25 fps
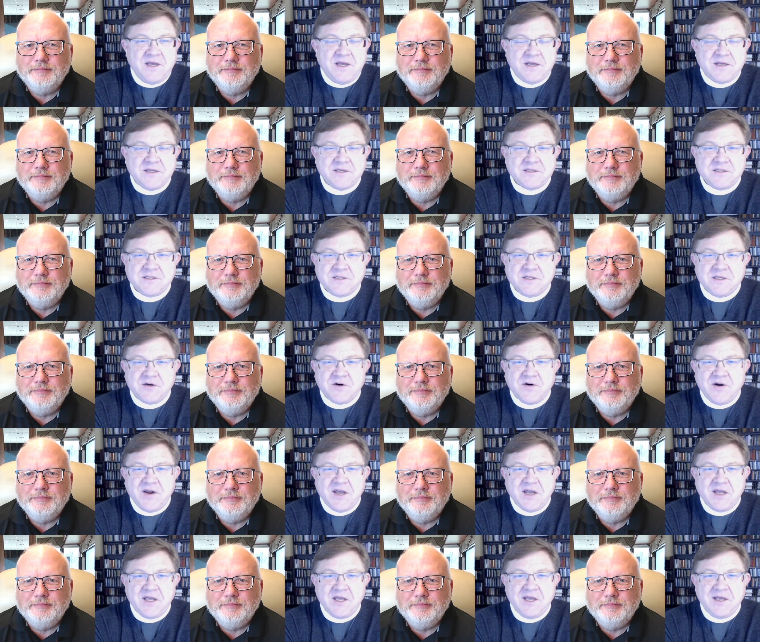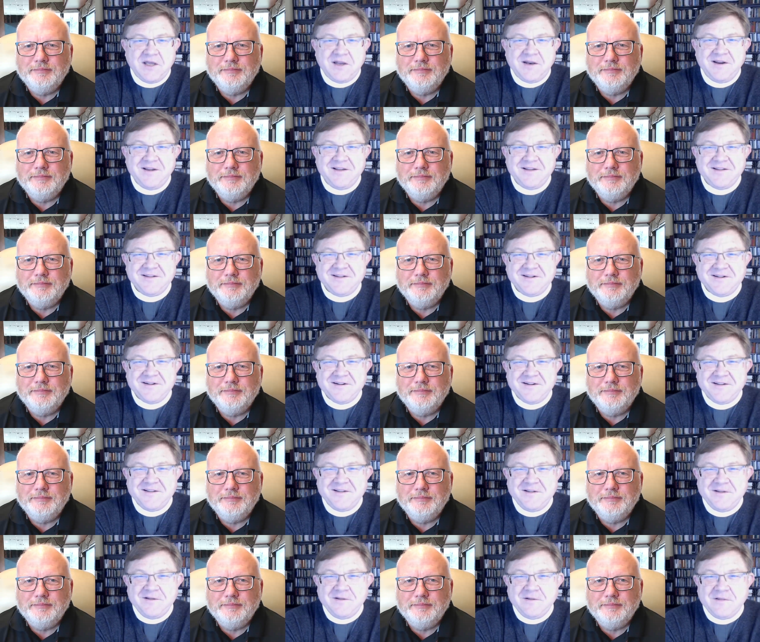Speaker 1: as the crackhead
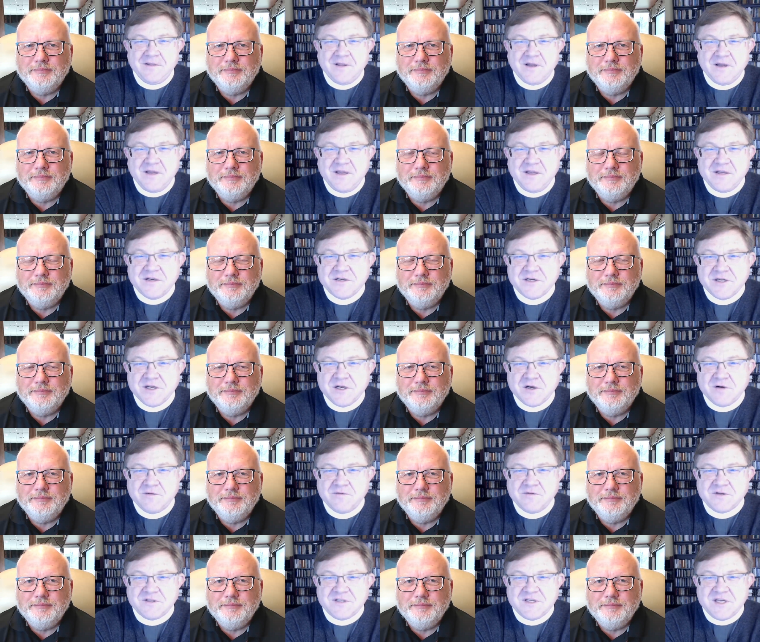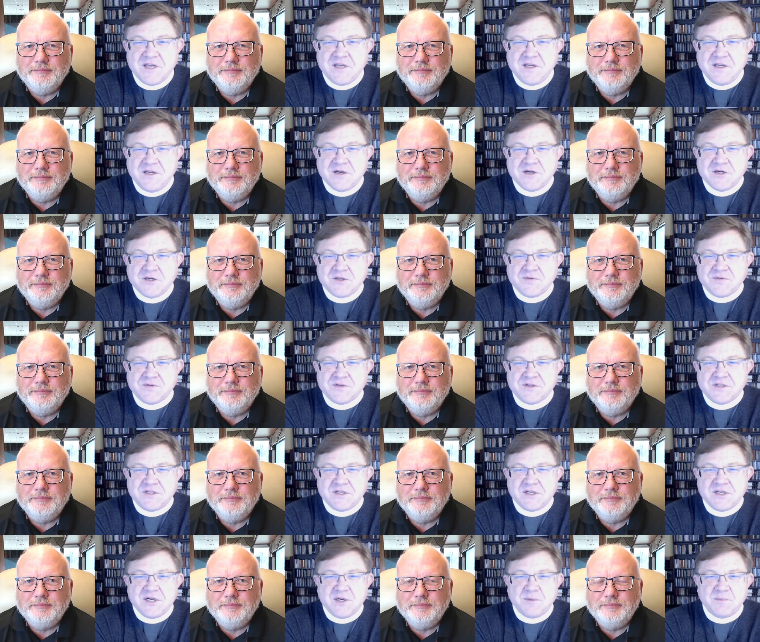in jail for 10 years for
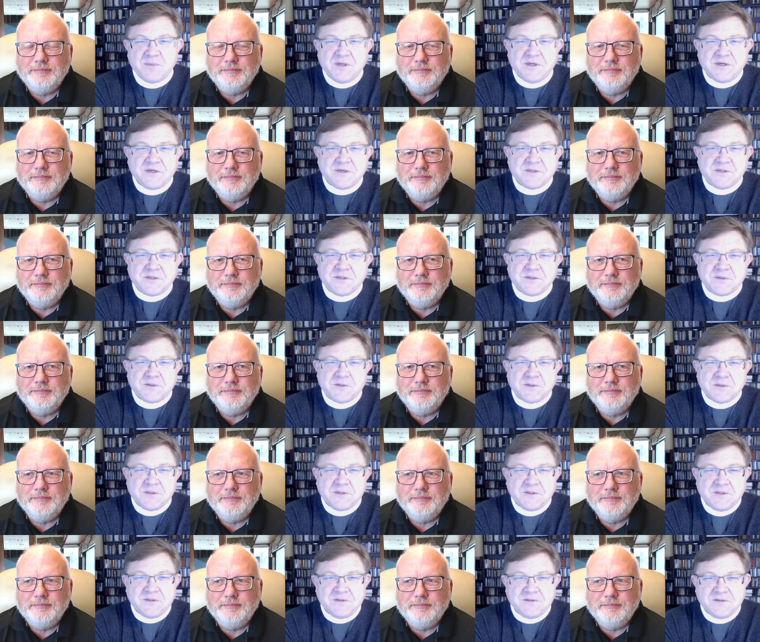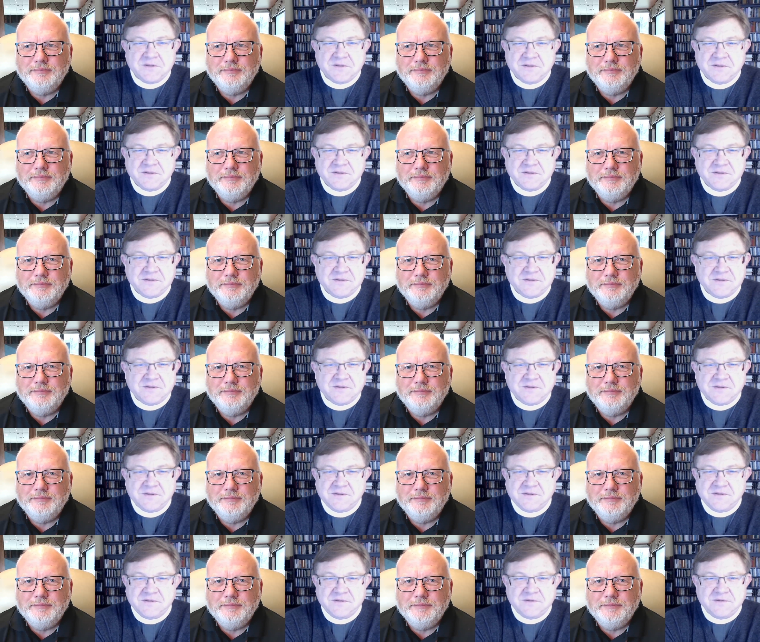sticking up a liquor store.
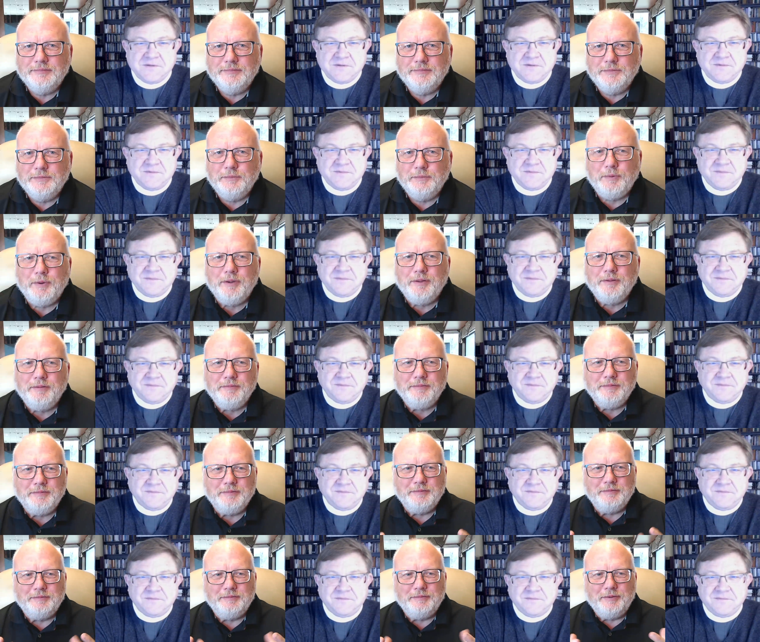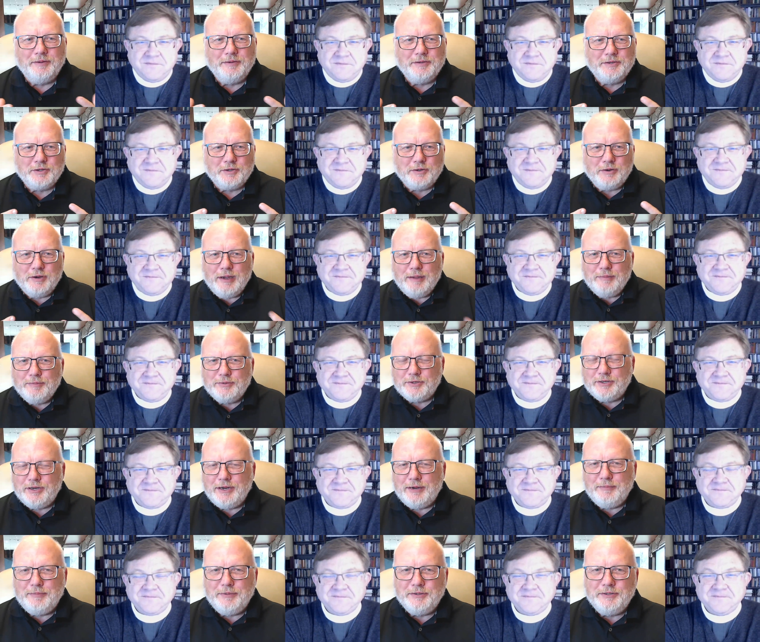
Speaker 2: Well, those are crimes of
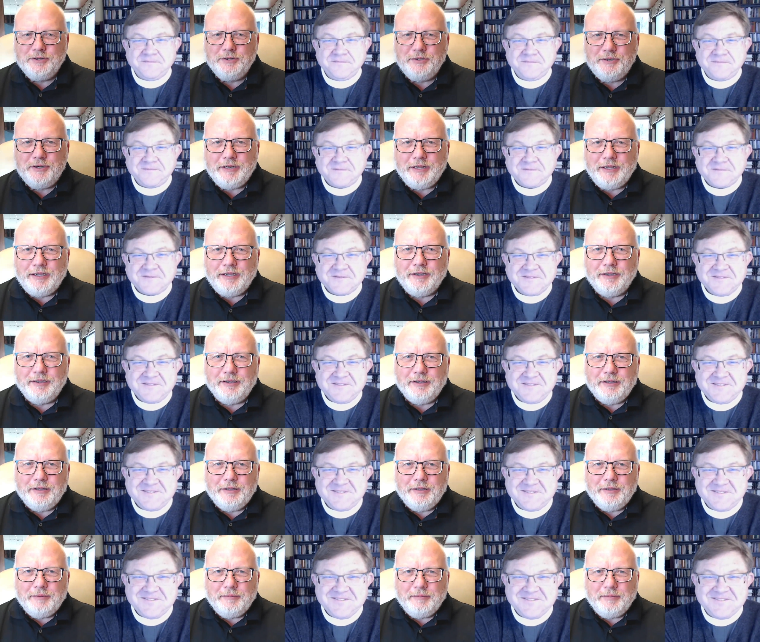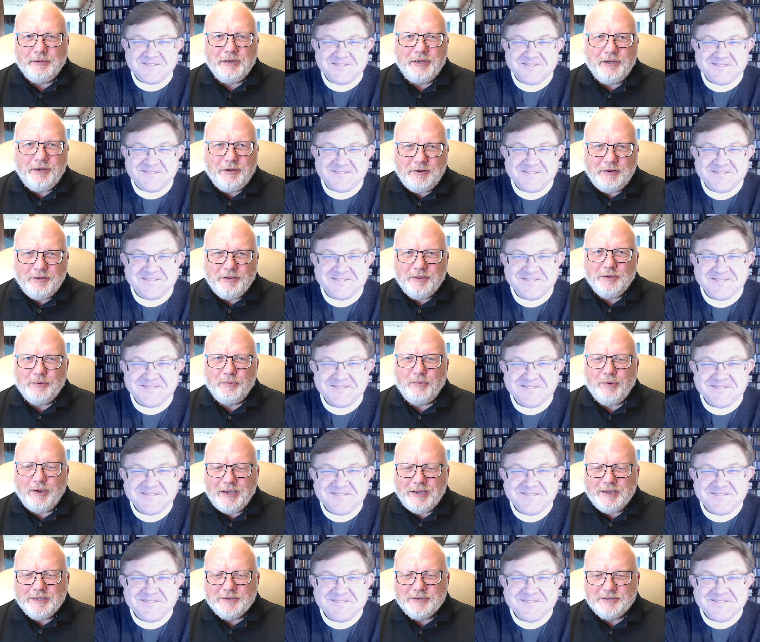opportunity. But here in the
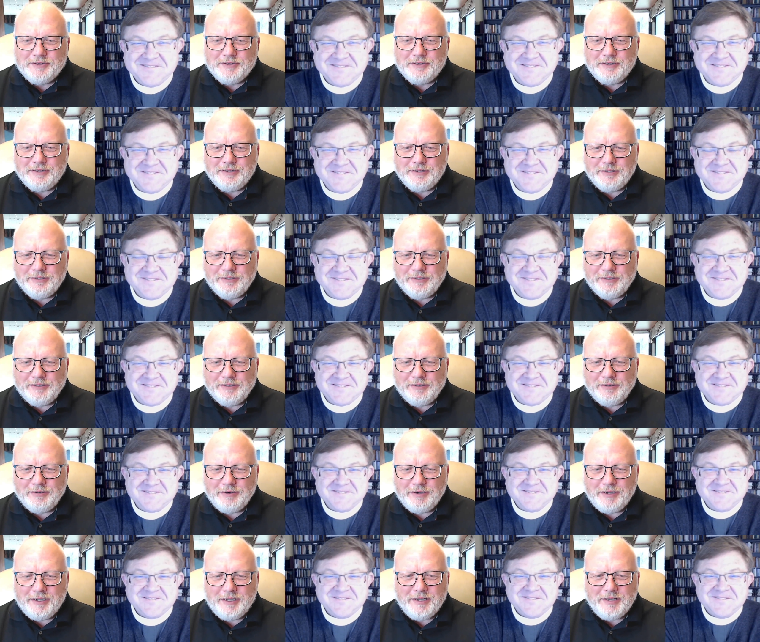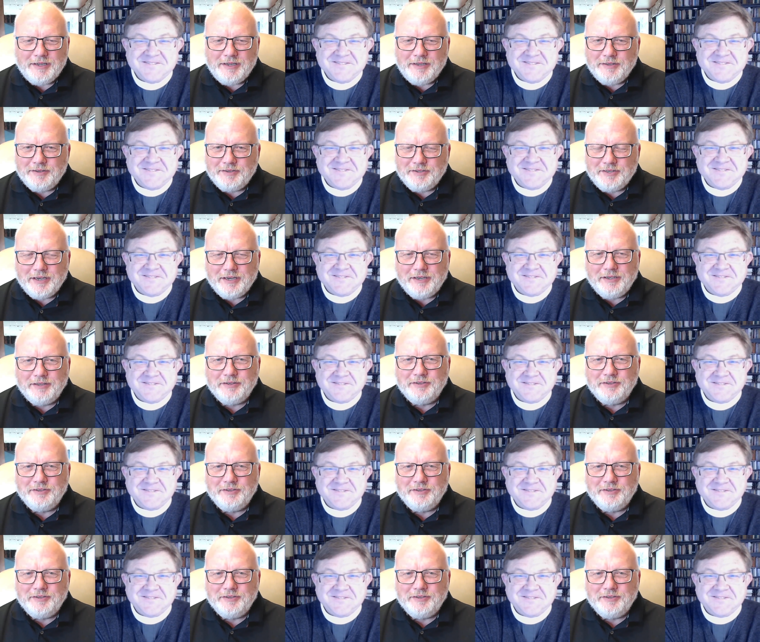West, in secular